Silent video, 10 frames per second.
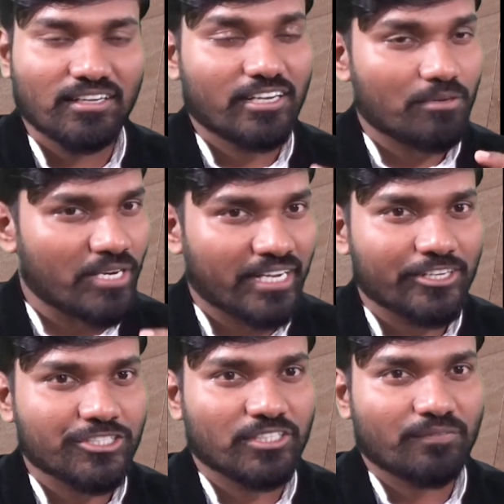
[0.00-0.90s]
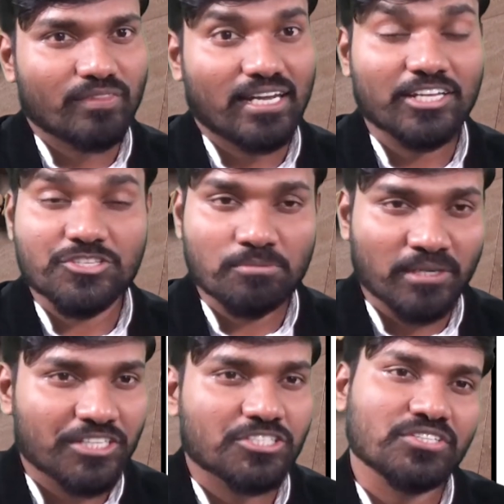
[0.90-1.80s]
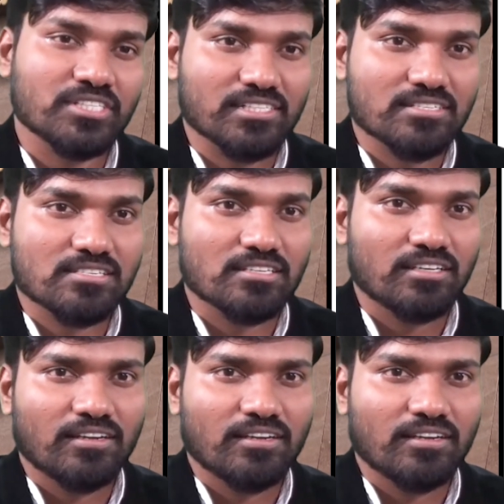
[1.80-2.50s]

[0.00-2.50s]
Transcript: communication and instrumentation engineers.